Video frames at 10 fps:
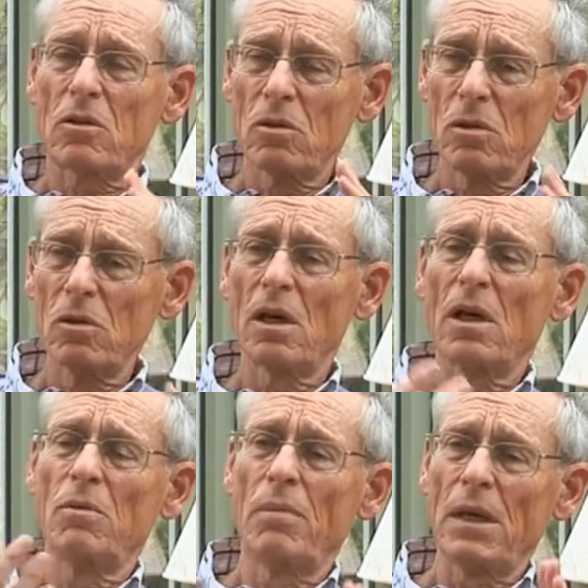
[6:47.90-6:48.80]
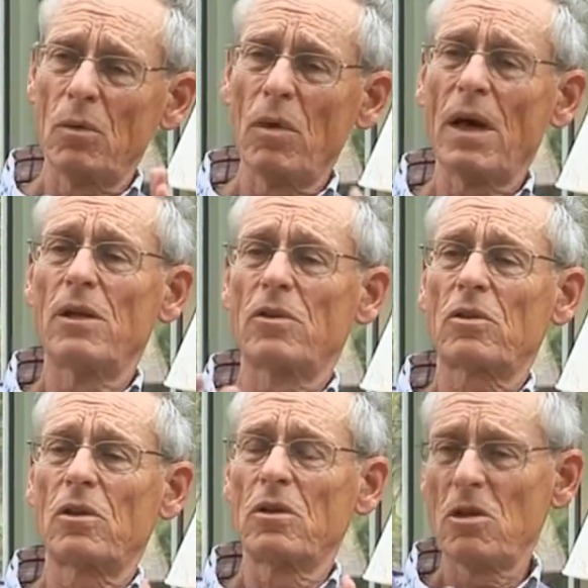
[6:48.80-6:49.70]
to, in many ways,
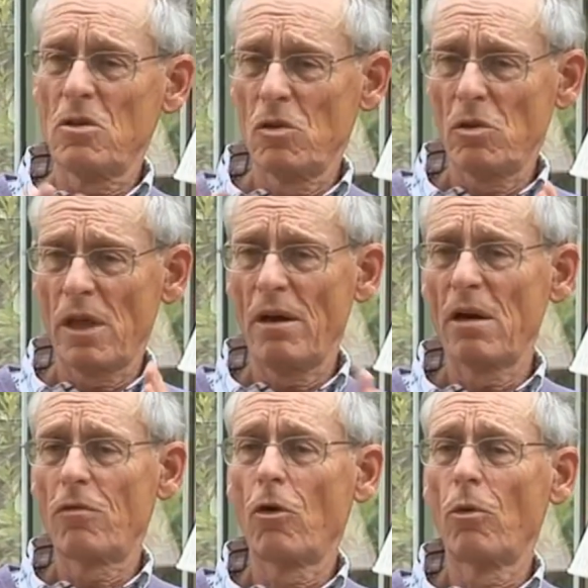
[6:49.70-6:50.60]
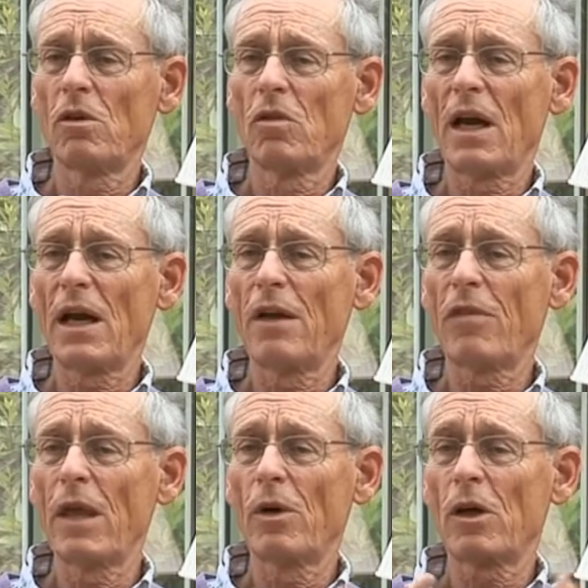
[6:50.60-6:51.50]
continue their own forms of life.
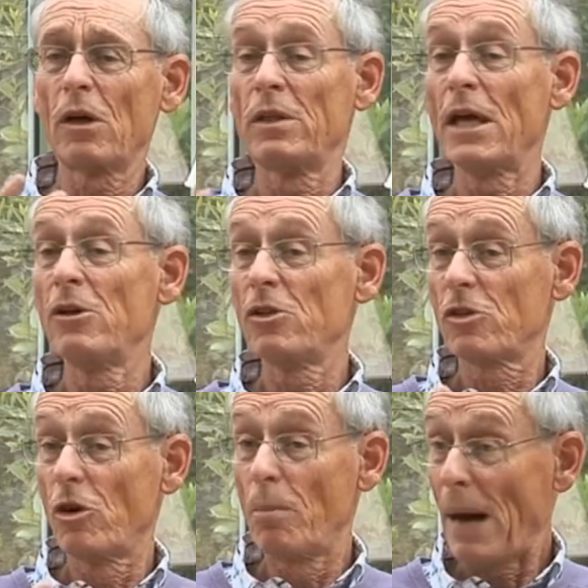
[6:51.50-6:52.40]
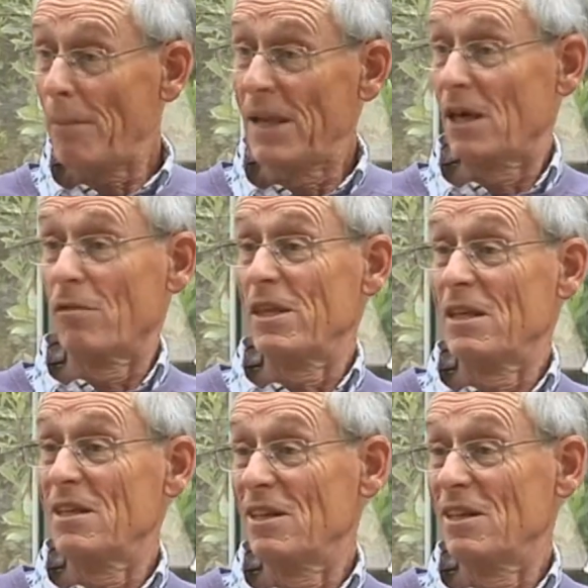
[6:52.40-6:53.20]
They were known as the Republic of the